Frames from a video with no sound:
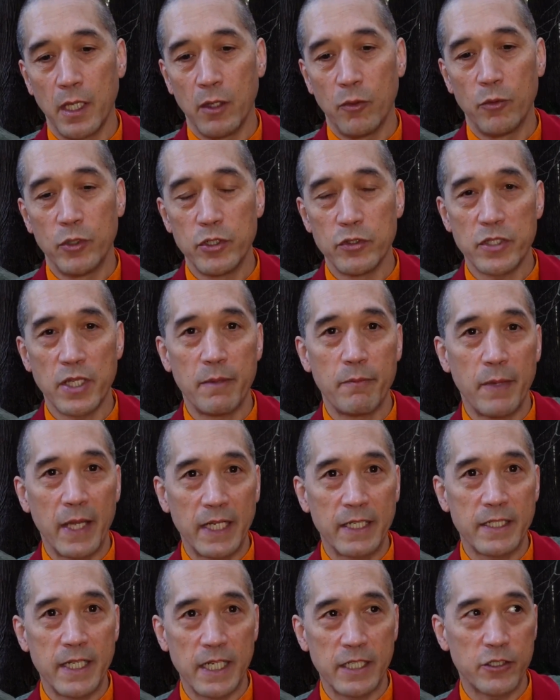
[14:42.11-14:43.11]
When you say
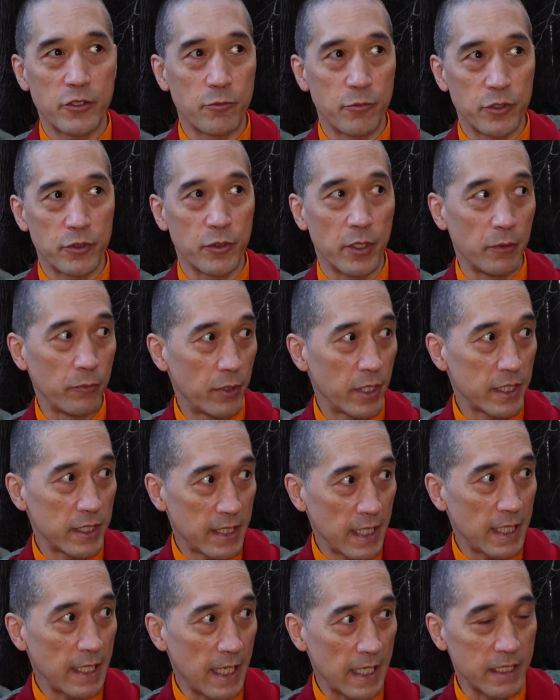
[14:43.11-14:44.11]
meditation retreat, when I
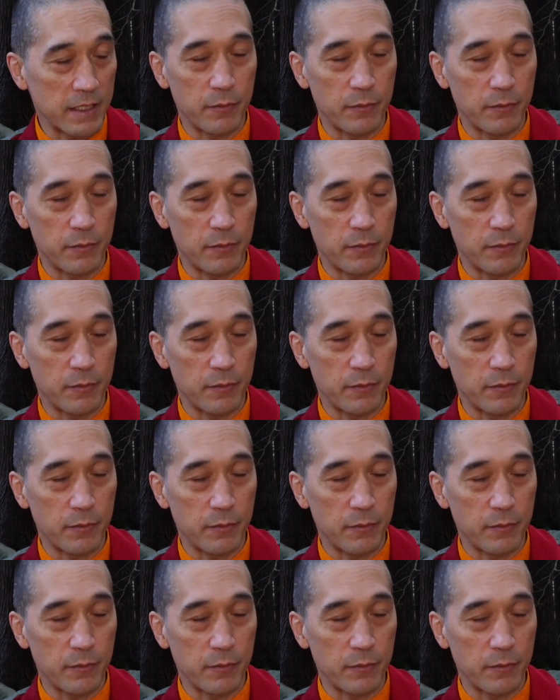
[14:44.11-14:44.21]
say that